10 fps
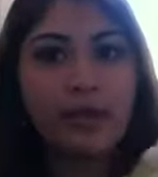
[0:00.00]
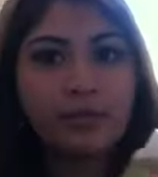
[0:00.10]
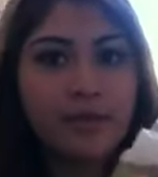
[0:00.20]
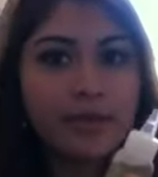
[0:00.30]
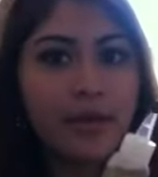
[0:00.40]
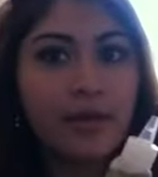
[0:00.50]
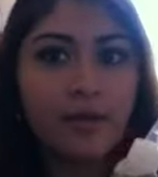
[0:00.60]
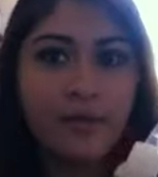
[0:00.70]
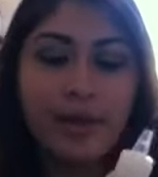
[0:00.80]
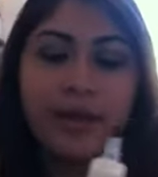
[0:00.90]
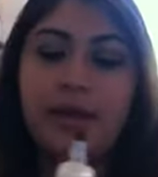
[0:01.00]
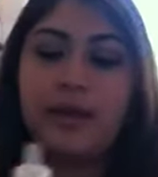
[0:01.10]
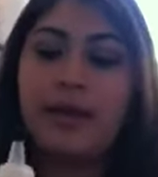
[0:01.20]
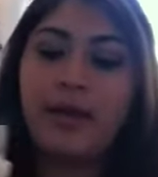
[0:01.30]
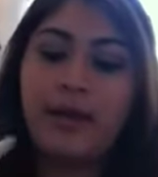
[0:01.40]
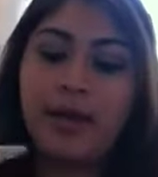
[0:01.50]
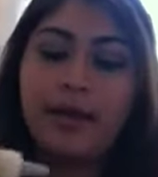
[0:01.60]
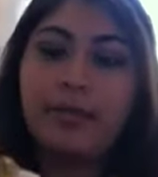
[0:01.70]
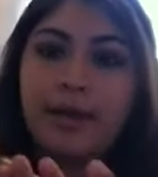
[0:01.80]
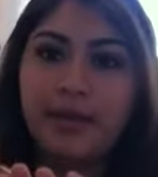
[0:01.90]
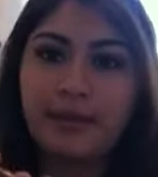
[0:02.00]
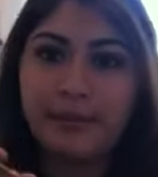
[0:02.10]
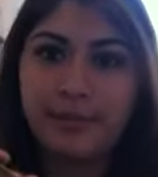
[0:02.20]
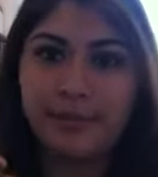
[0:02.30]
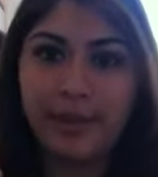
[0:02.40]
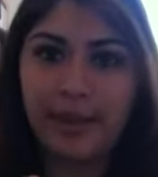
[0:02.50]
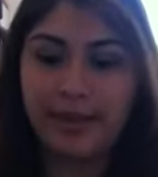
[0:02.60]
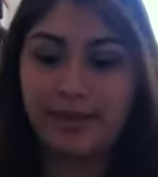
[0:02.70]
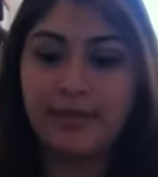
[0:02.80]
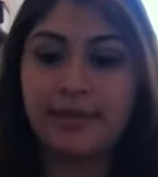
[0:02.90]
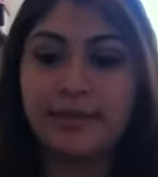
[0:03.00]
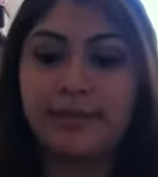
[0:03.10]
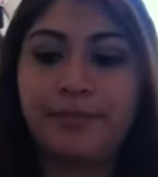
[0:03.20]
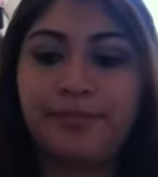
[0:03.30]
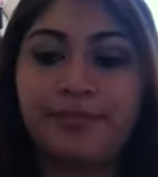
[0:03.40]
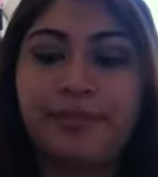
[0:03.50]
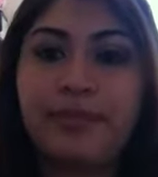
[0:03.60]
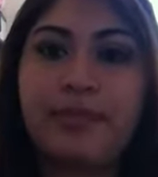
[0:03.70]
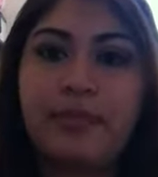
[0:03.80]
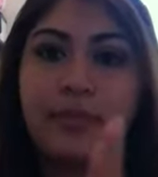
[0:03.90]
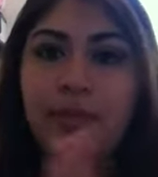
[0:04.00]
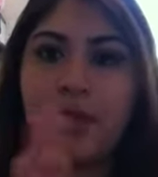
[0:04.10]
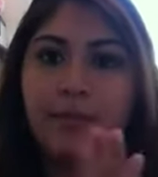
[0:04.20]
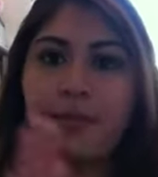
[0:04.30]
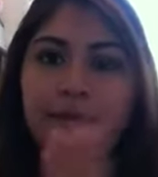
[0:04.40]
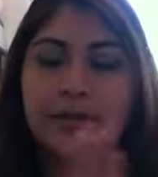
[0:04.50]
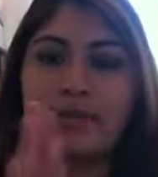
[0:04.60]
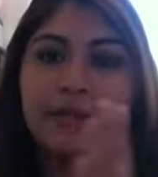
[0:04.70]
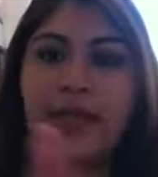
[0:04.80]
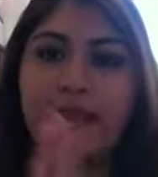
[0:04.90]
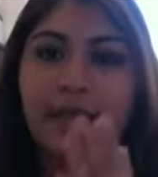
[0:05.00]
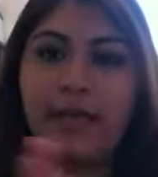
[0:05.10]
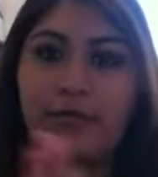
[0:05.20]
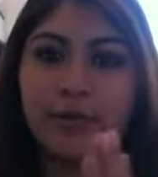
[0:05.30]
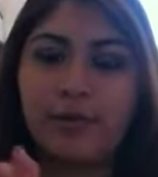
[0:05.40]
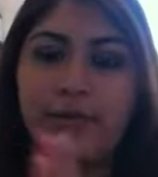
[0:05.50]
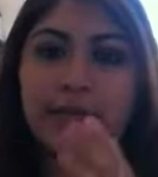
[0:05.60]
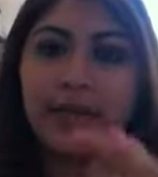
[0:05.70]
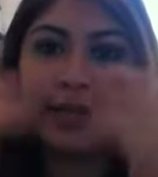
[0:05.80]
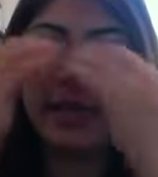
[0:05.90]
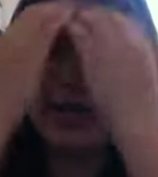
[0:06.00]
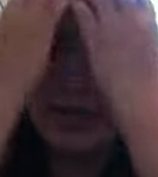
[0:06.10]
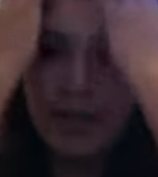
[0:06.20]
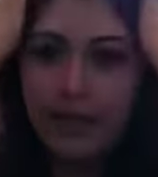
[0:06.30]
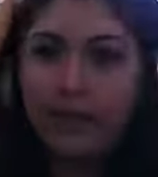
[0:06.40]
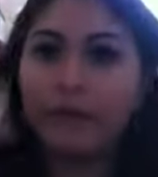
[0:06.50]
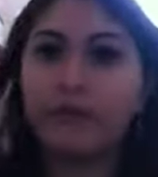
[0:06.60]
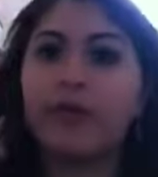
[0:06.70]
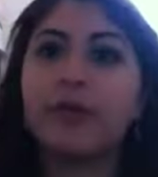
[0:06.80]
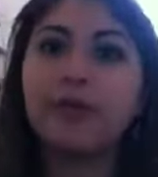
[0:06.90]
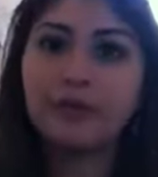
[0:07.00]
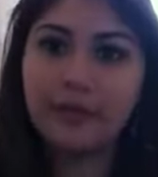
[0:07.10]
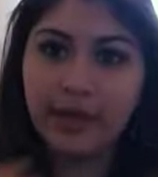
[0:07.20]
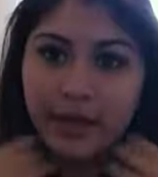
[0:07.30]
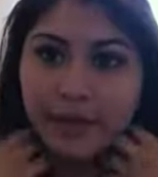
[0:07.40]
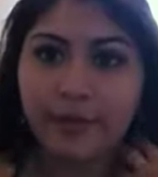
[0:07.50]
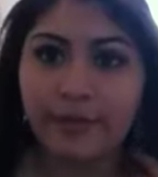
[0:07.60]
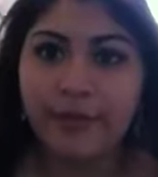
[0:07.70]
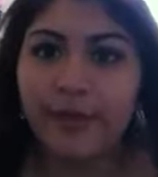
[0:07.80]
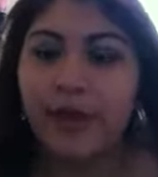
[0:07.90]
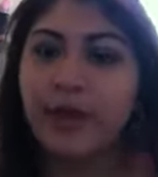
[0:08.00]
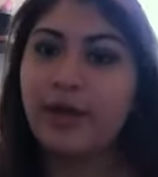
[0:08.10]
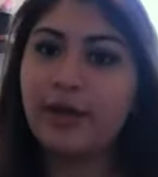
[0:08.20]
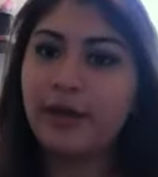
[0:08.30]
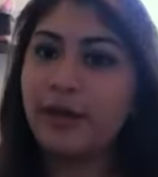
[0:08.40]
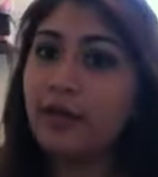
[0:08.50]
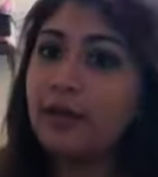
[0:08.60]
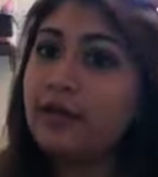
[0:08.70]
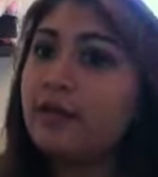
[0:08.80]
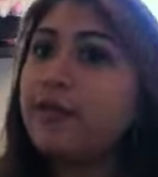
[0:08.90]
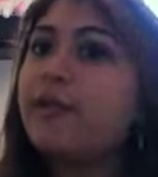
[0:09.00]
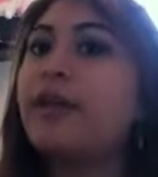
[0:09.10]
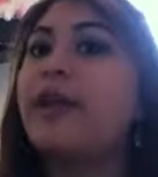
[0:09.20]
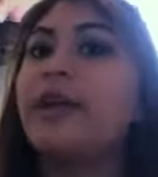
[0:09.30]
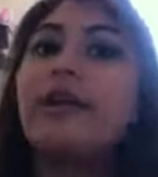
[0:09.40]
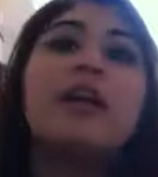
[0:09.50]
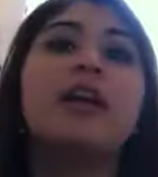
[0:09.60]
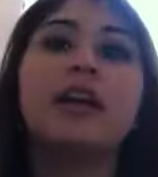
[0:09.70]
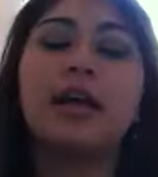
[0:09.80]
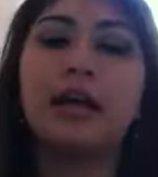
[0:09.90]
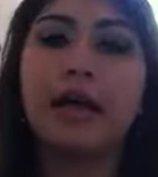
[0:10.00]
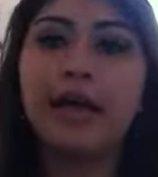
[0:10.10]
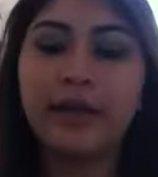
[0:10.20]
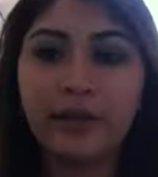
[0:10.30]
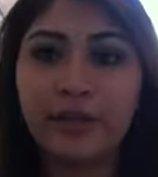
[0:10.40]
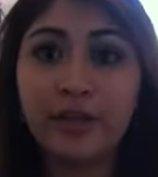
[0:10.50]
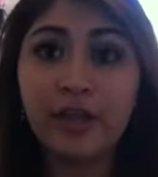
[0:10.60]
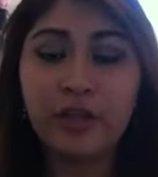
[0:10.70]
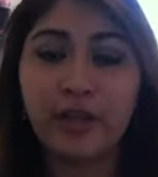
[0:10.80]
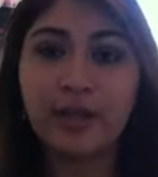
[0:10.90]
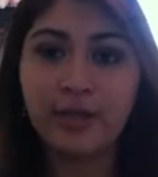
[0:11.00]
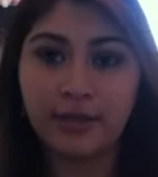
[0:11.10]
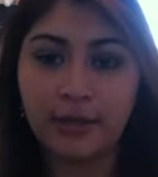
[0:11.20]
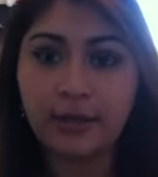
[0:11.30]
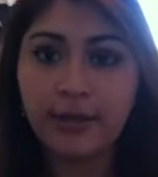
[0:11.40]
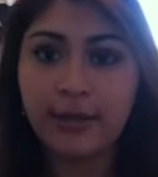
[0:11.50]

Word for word: massage my head, I apply some on my hands. I put it together, I rub it together, and I run it through my hair. Okay, it'll give your hair a healthy, shiny look.